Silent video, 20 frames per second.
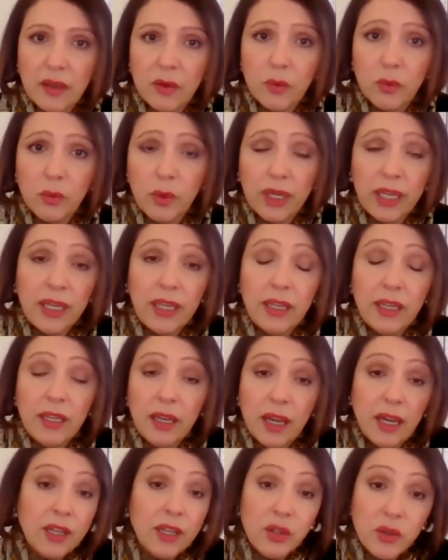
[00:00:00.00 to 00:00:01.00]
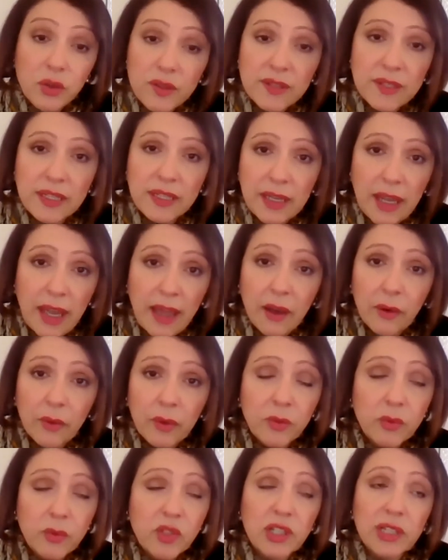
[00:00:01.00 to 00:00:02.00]
that we are using
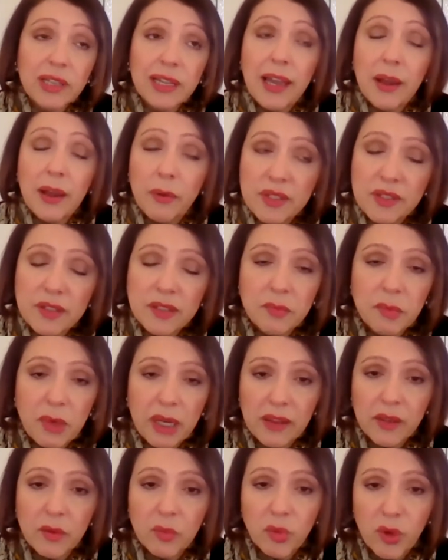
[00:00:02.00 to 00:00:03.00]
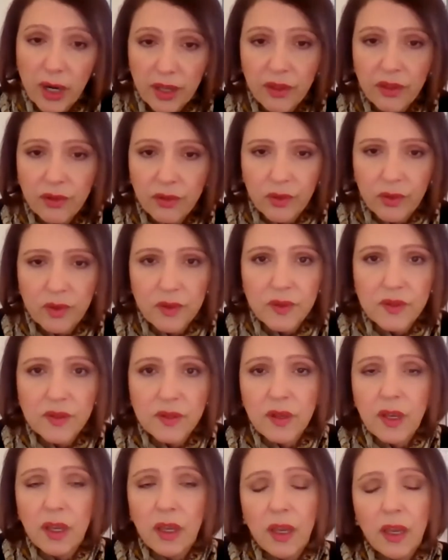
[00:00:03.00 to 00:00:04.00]
now and which allow us to make the
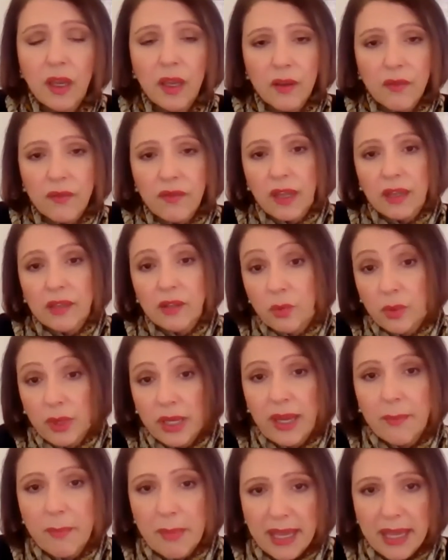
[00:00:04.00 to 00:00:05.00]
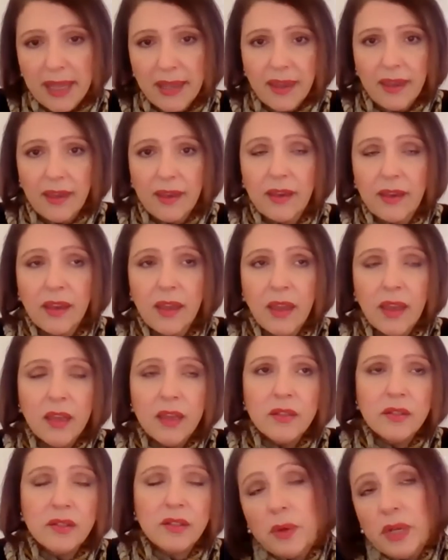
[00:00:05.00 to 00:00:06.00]
breakthroughs that we are making.
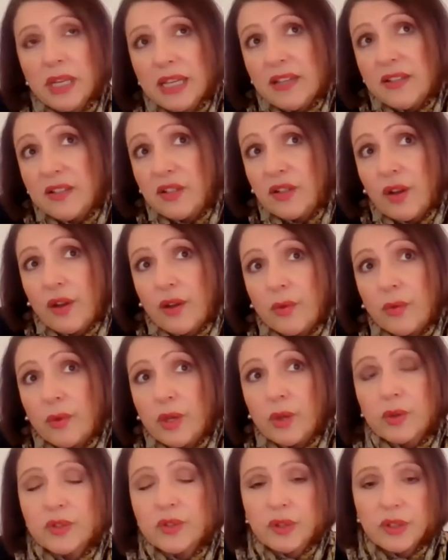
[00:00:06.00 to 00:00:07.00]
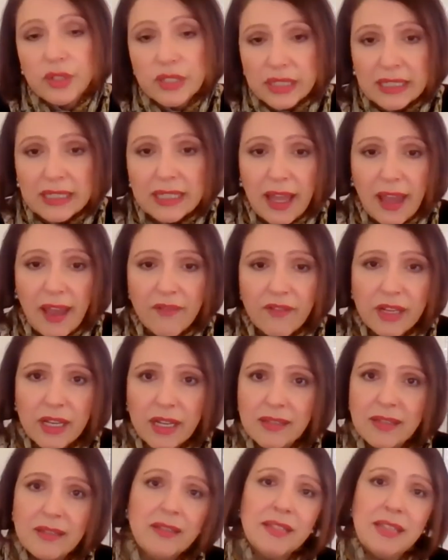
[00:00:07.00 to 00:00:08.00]
20 years ago, we also didn't have an
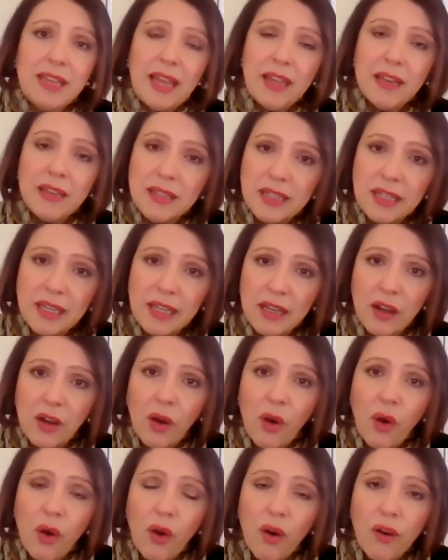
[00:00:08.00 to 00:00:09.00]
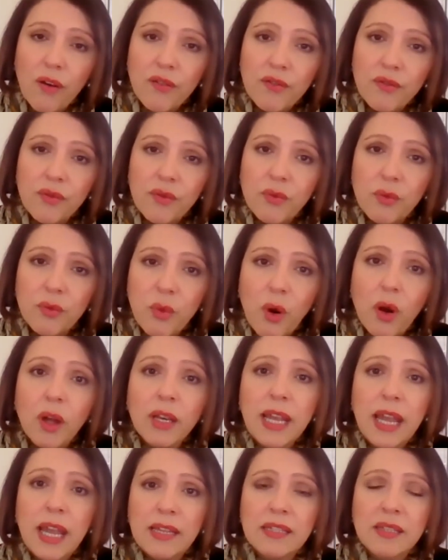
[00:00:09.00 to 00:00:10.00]
understanding of
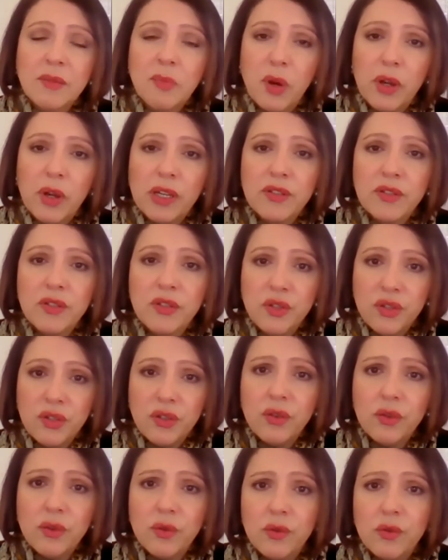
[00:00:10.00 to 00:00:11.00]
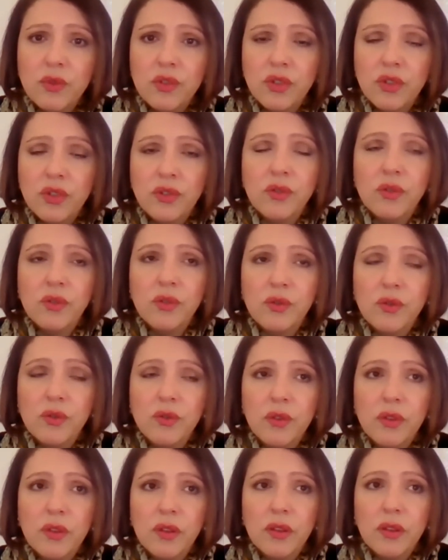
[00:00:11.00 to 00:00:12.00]
what antibiotics do
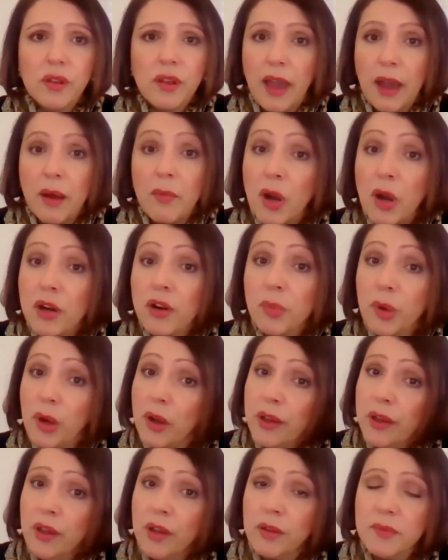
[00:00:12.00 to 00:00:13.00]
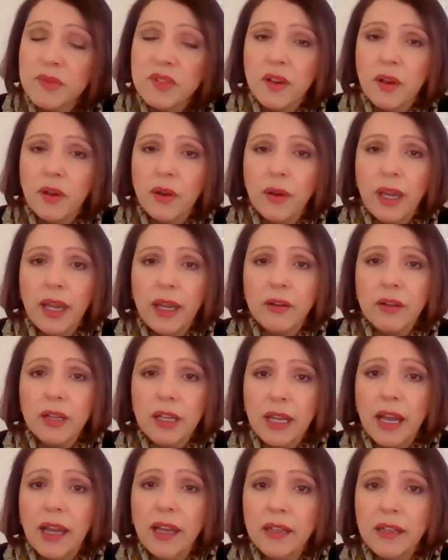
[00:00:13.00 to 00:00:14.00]
to our microbiome. So our
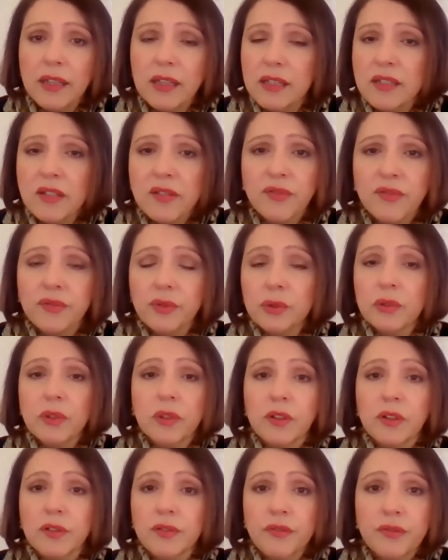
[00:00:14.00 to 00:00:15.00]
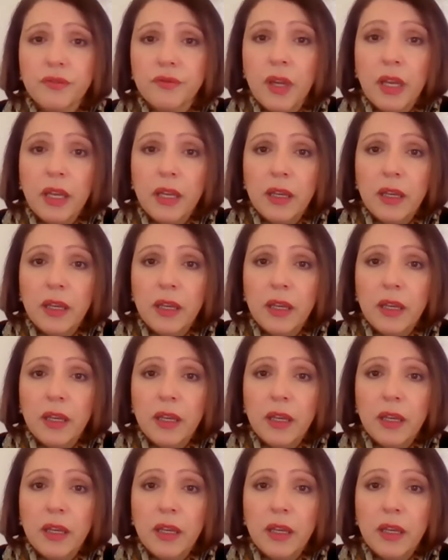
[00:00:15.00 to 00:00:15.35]
gut is full of